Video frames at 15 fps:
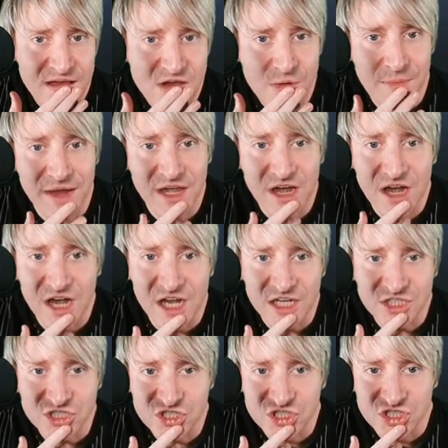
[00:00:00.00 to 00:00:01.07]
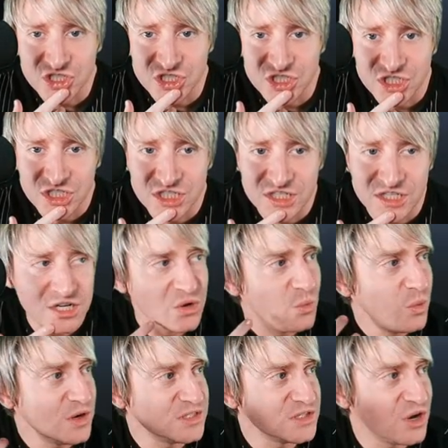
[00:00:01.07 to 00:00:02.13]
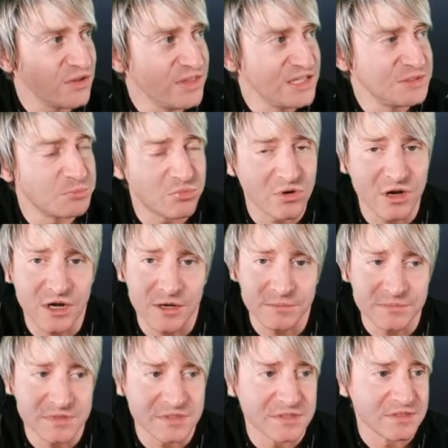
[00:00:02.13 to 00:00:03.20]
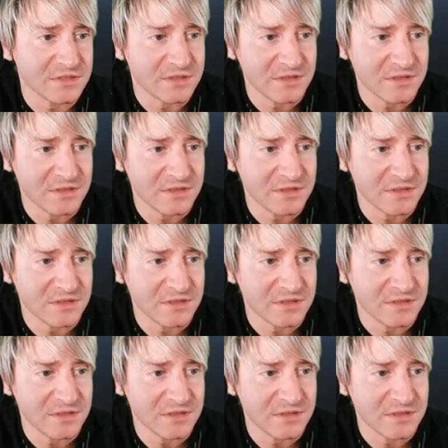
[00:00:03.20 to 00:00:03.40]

Oh my gosh, what's all these prompts?